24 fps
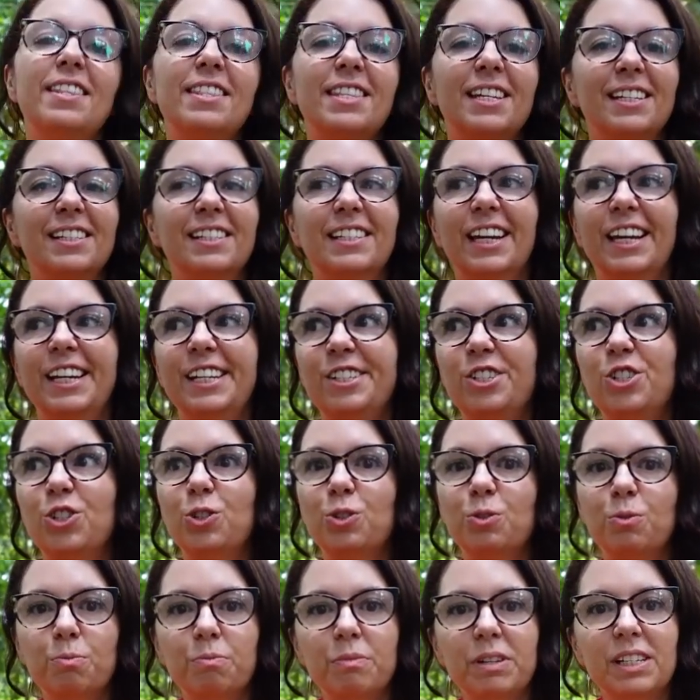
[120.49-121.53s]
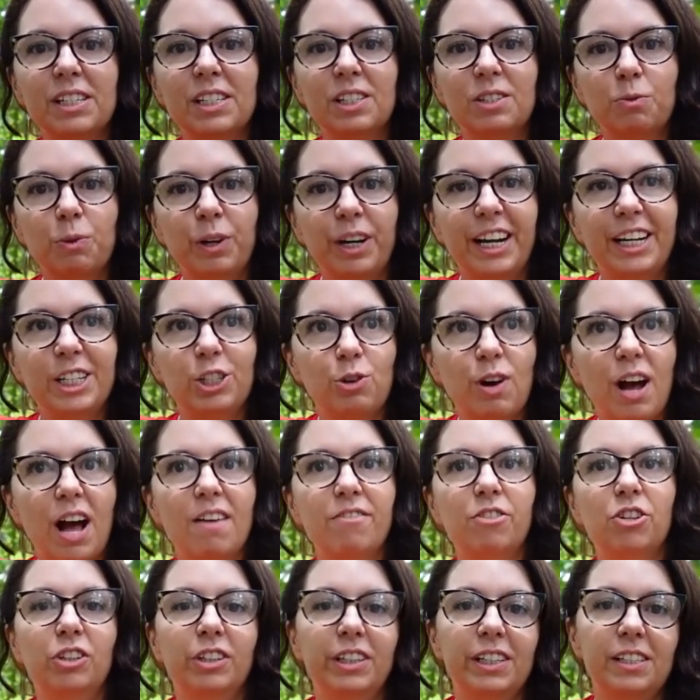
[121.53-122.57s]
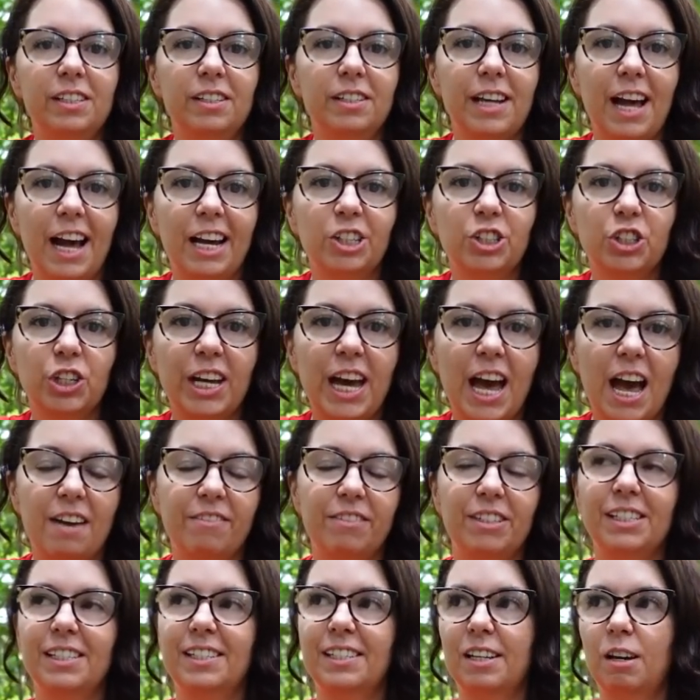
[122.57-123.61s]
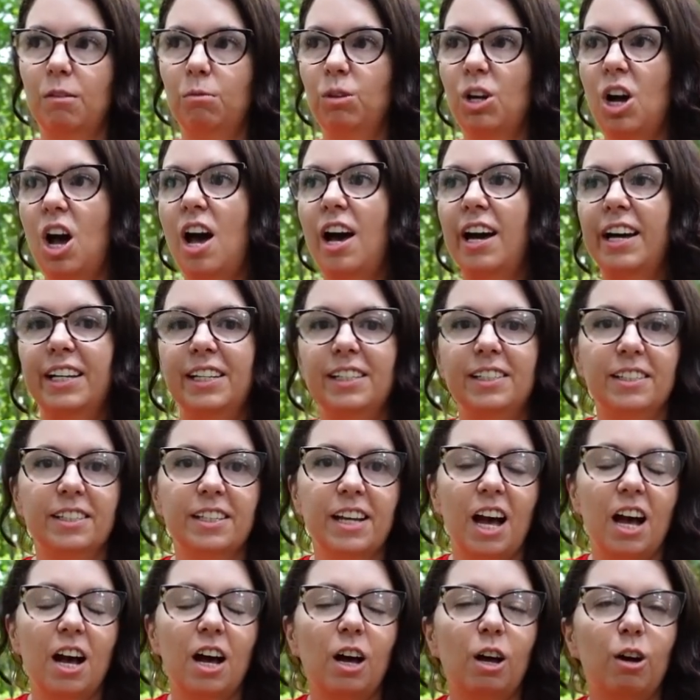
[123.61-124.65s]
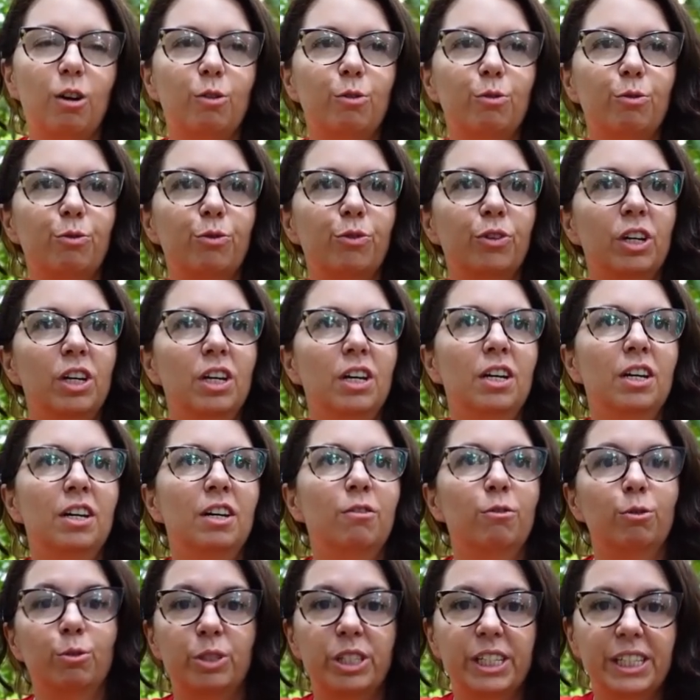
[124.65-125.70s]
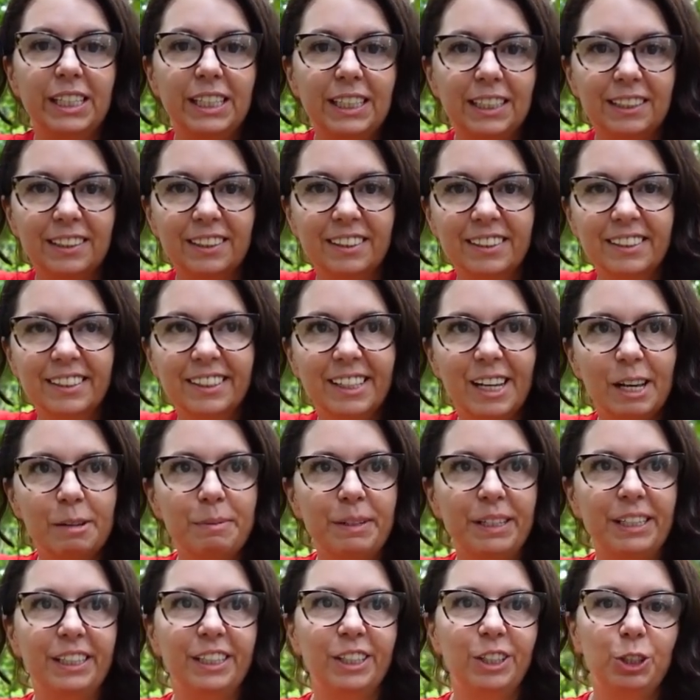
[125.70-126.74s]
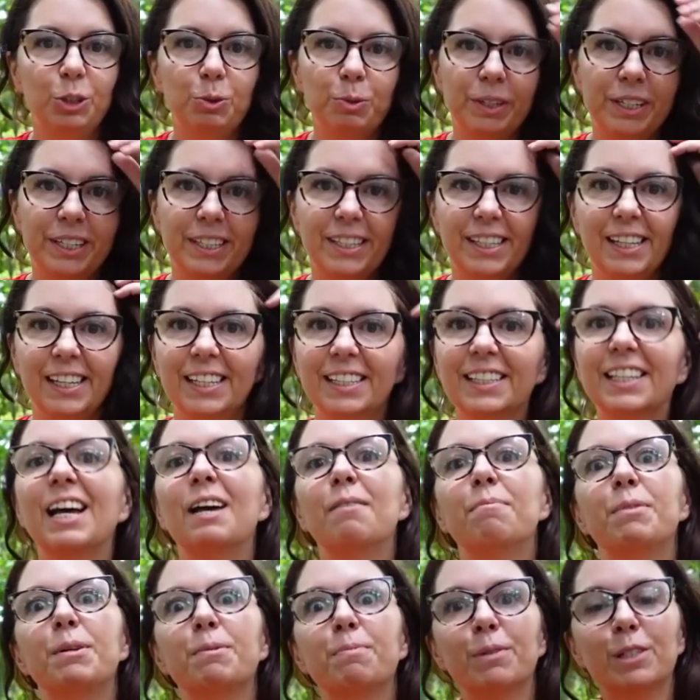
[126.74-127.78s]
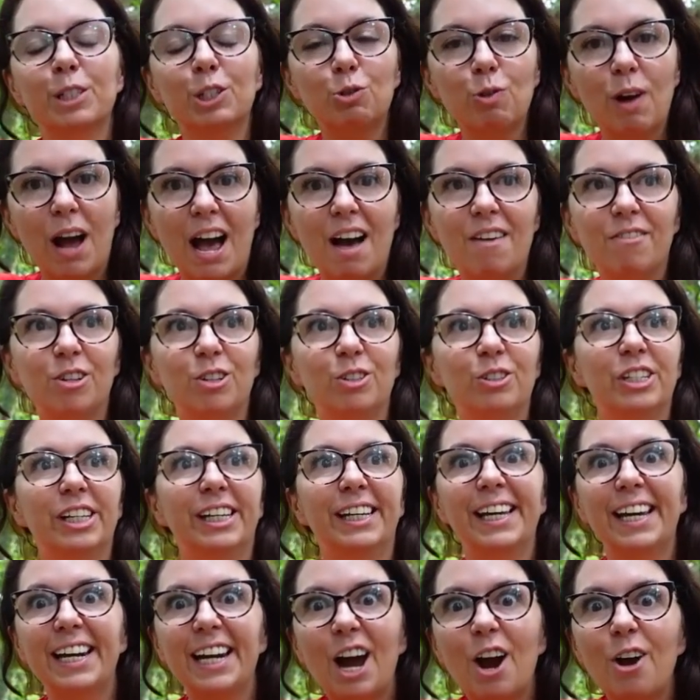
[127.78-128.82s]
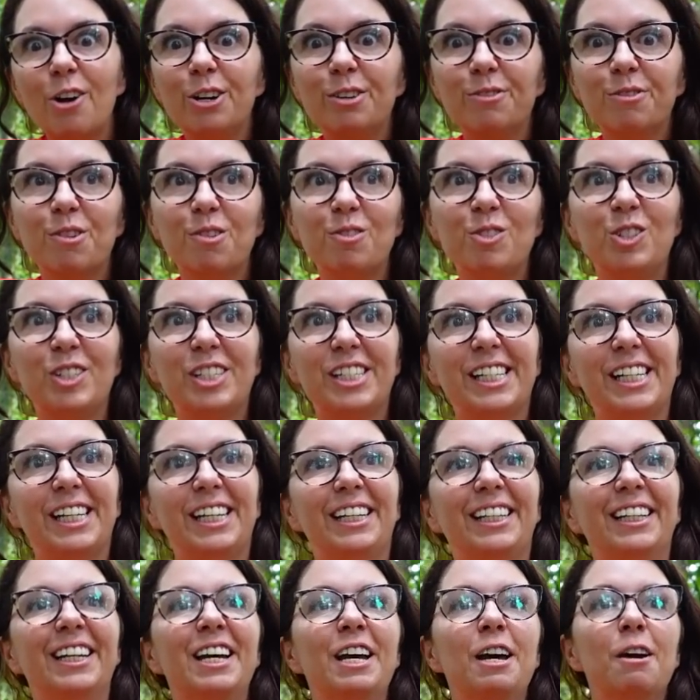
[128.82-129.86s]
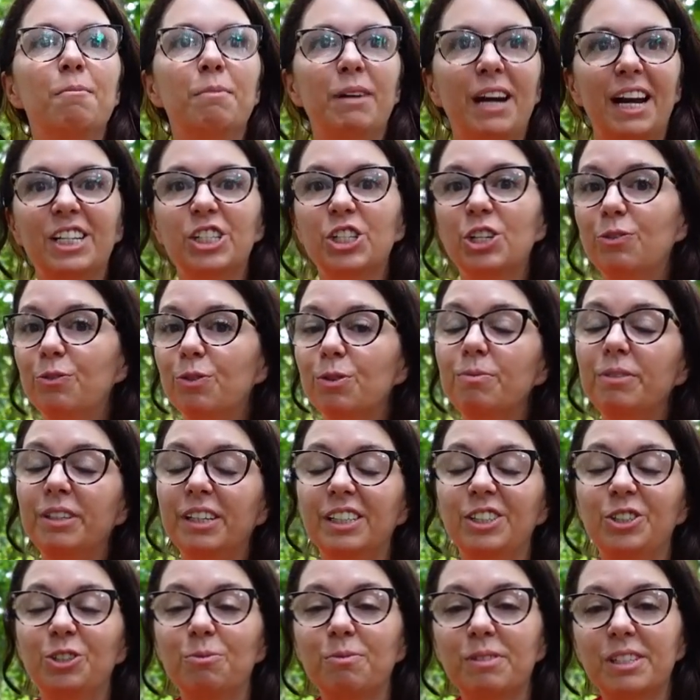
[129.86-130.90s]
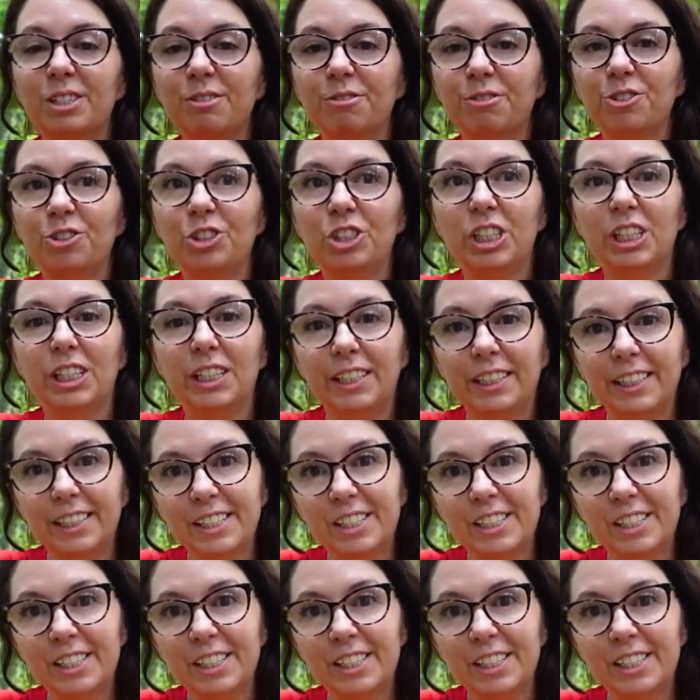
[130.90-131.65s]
Things that I do miss when I travel is actually having some kind of routine. I mean, you would think that people travel to get out of a routine, but actually for me, I do miss a routine.